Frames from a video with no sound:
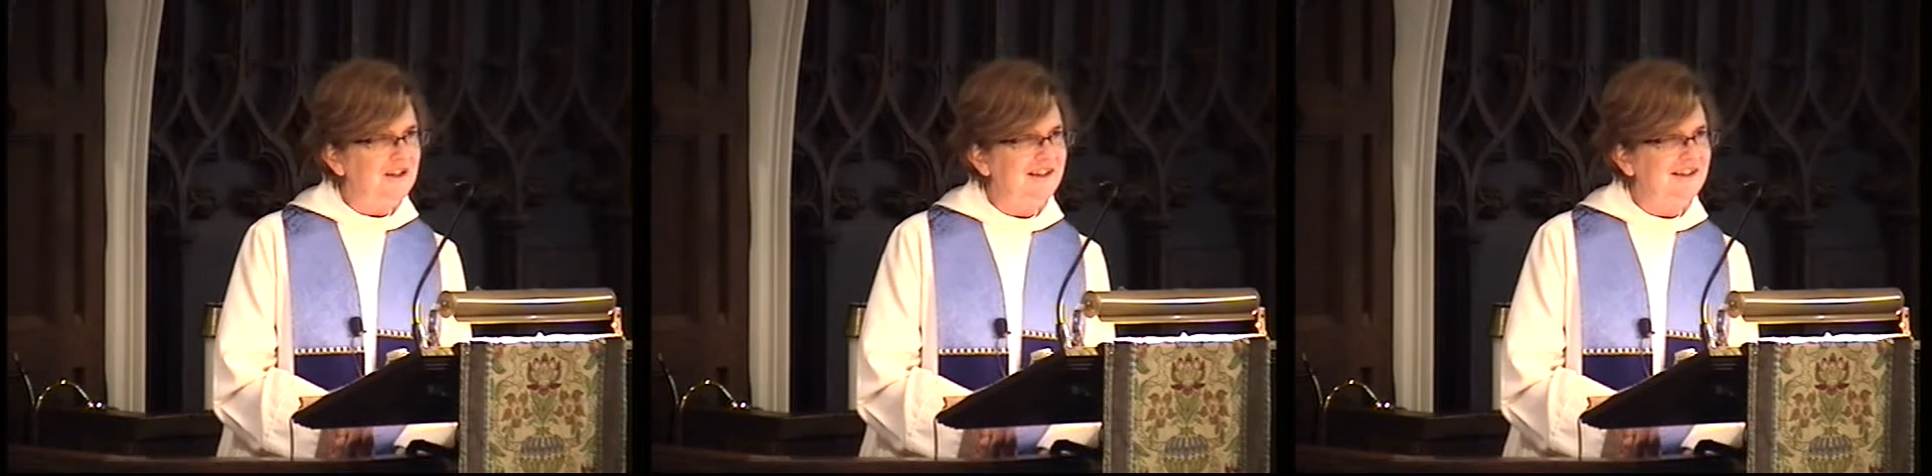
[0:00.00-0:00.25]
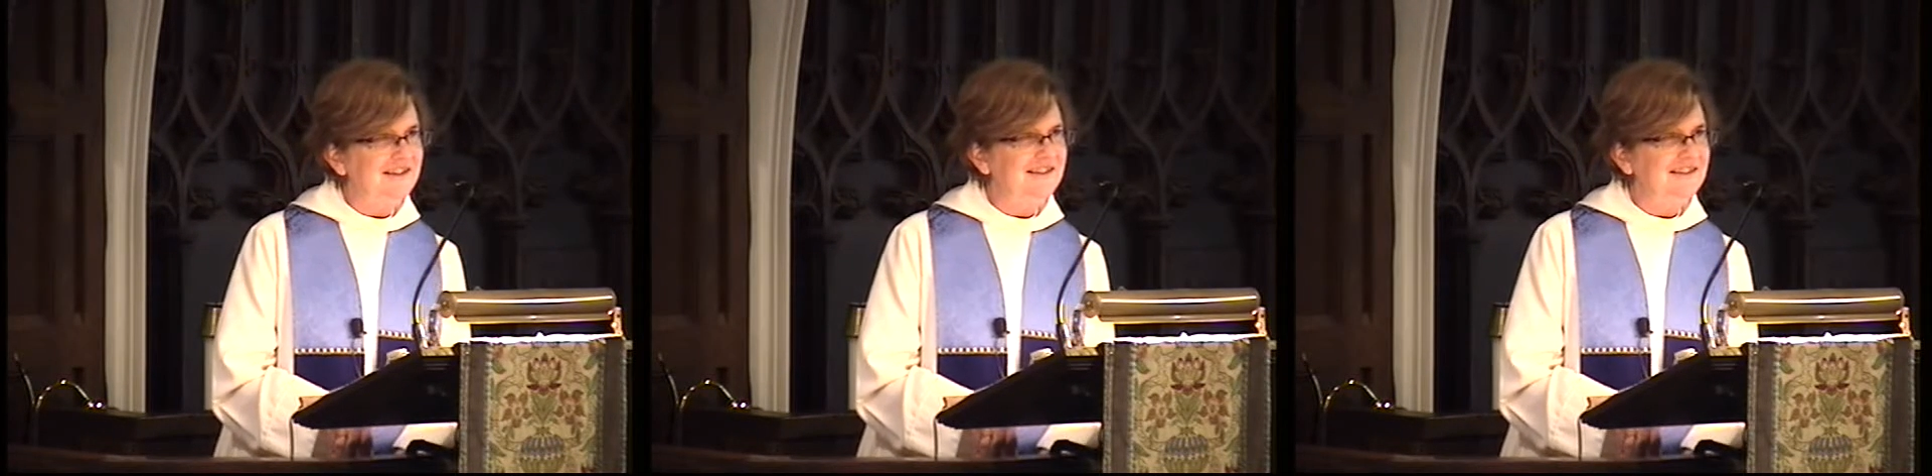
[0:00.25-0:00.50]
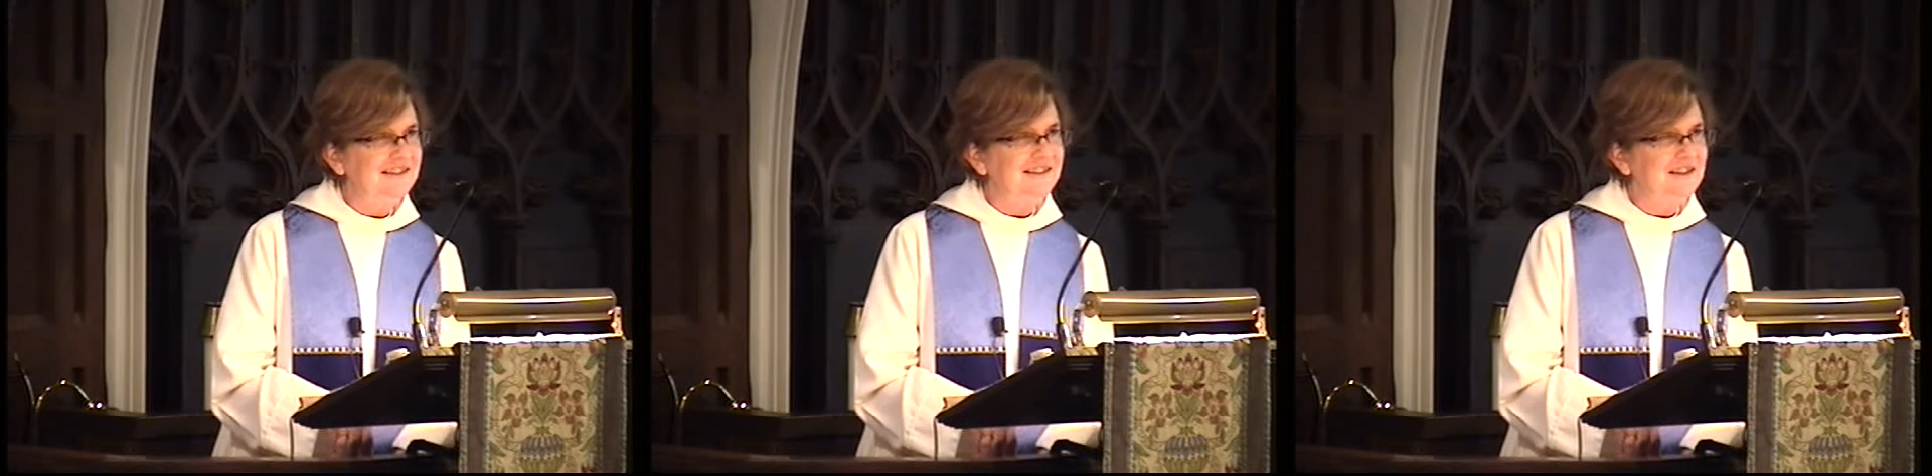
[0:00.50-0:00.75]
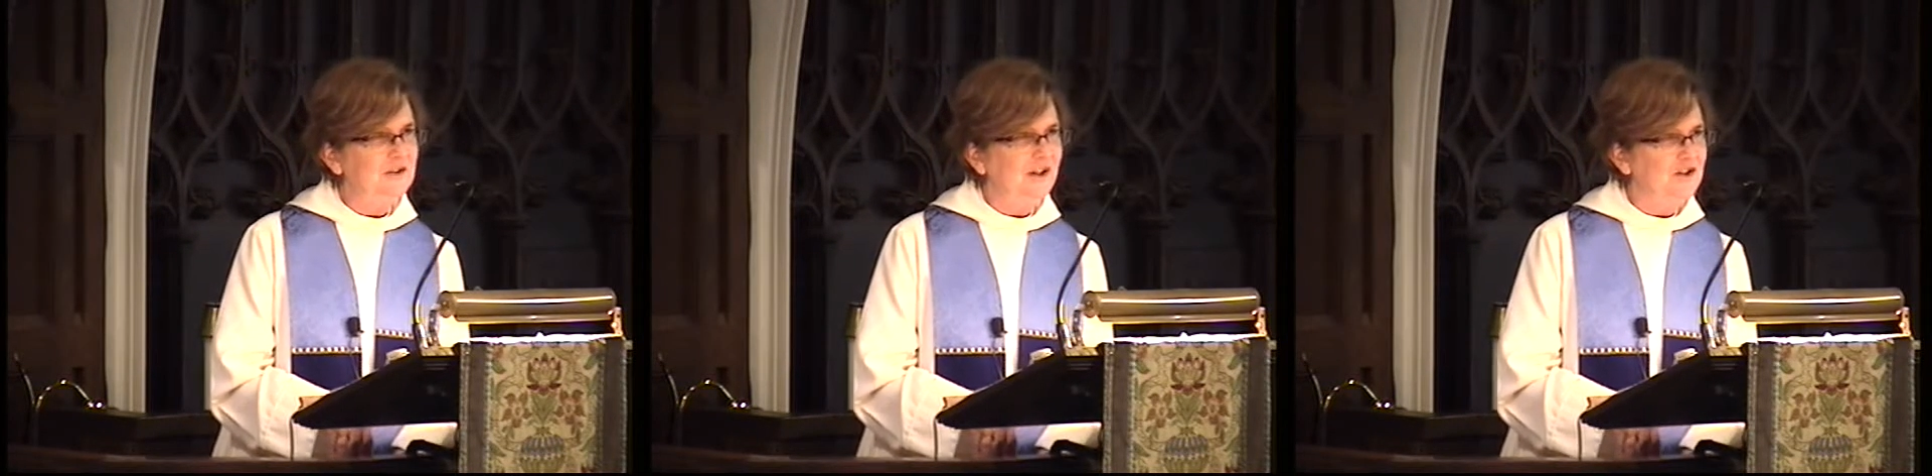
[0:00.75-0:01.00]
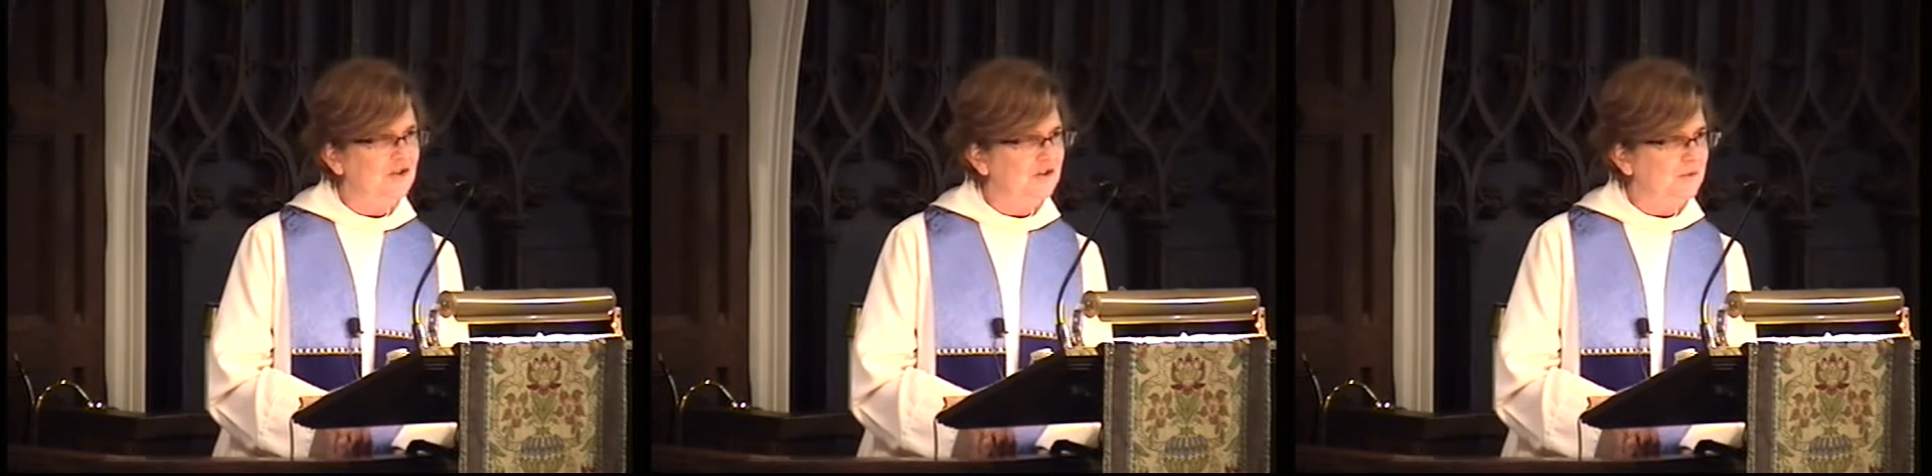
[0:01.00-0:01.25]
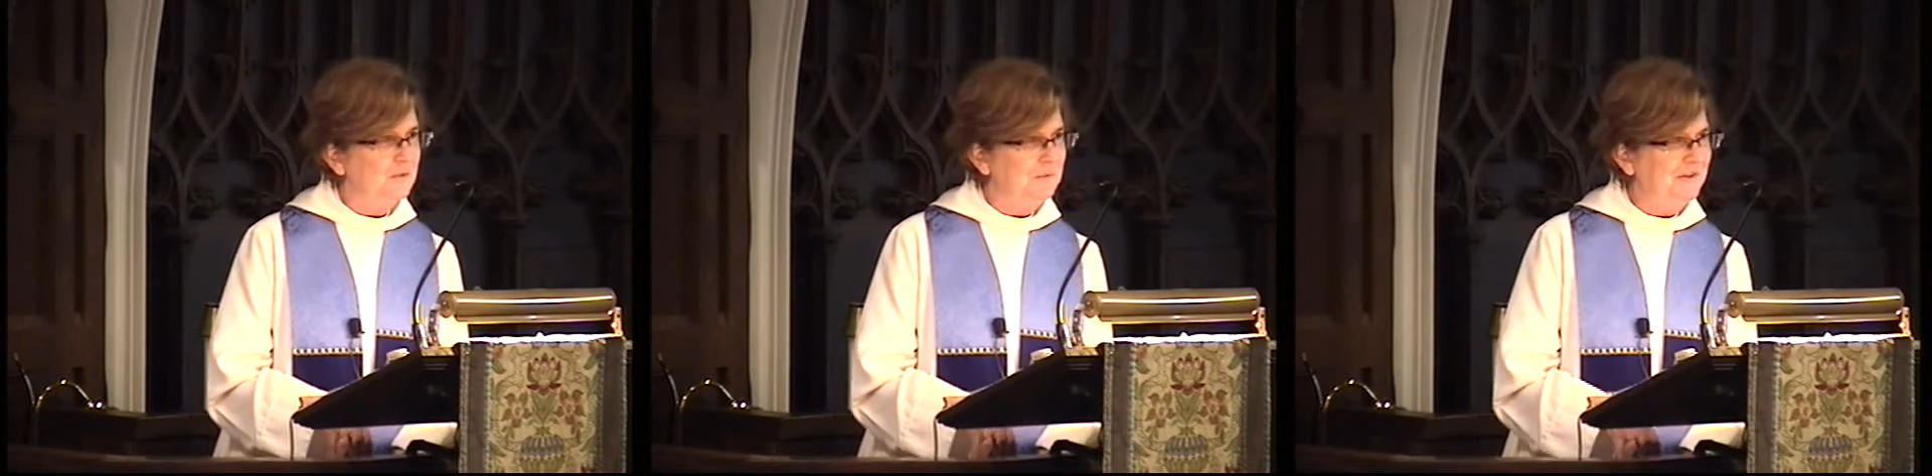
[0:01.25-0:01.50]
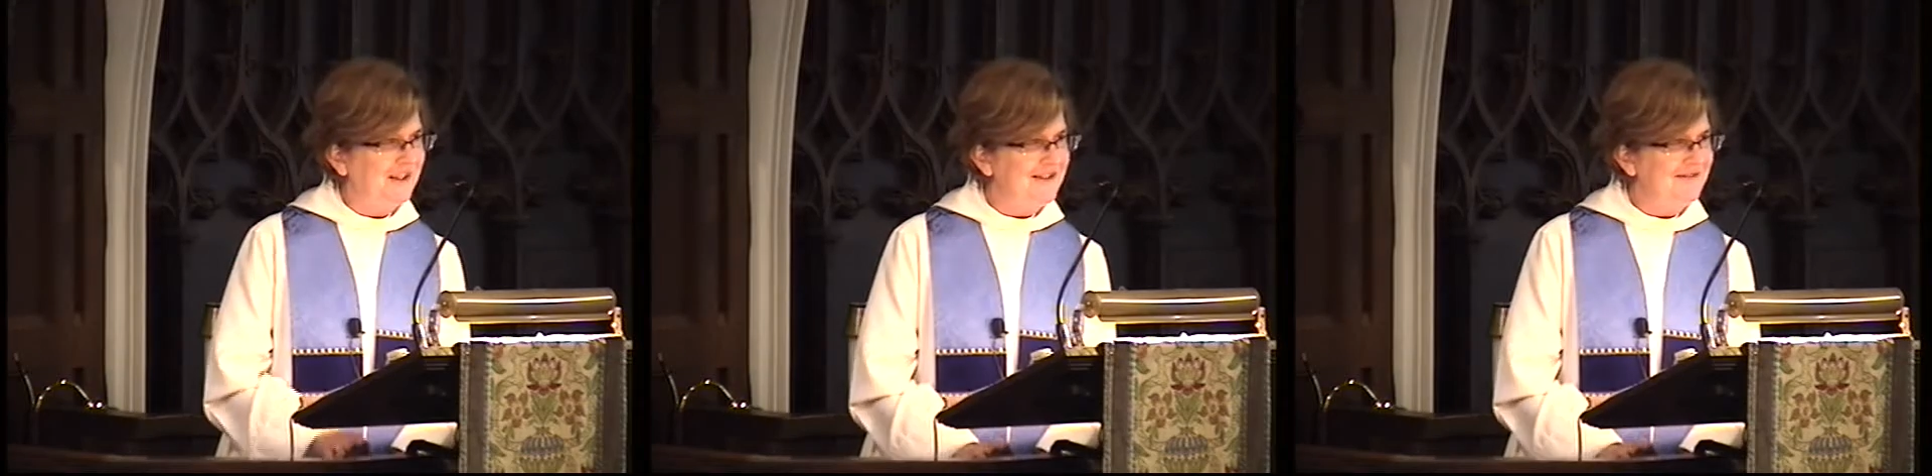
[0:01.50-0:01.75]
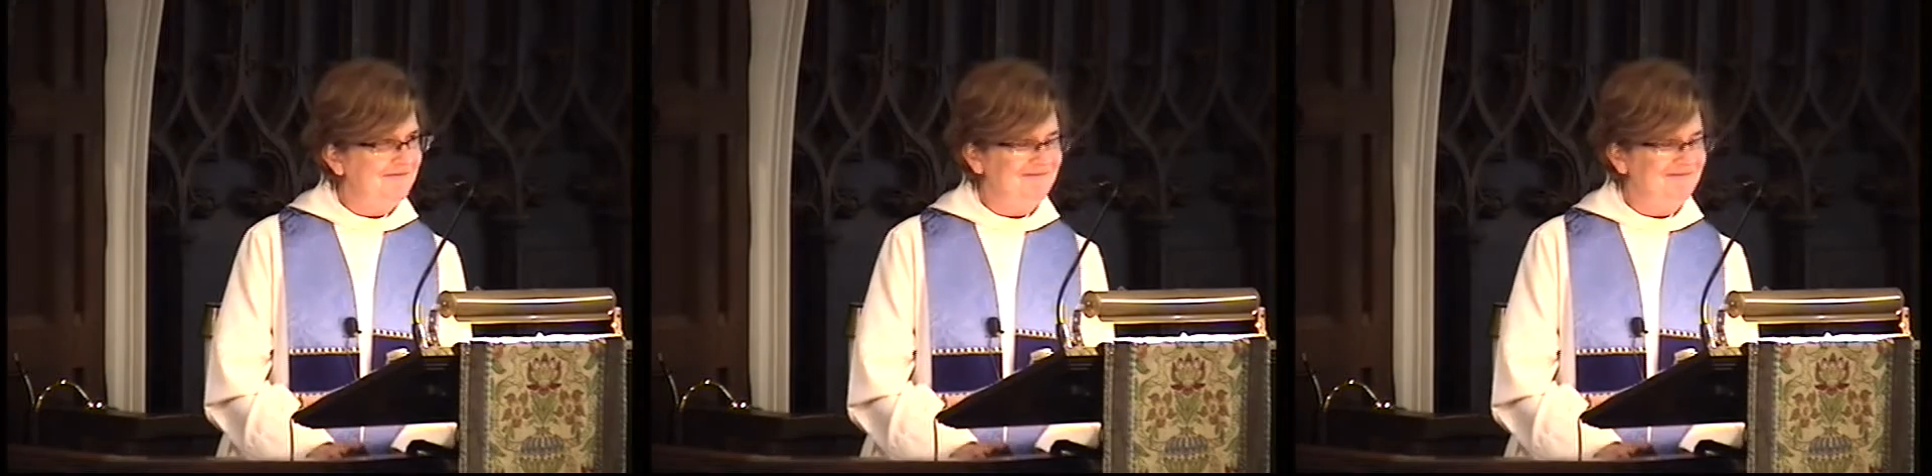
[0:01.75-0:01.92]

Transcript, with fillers: on the Christ's Church website.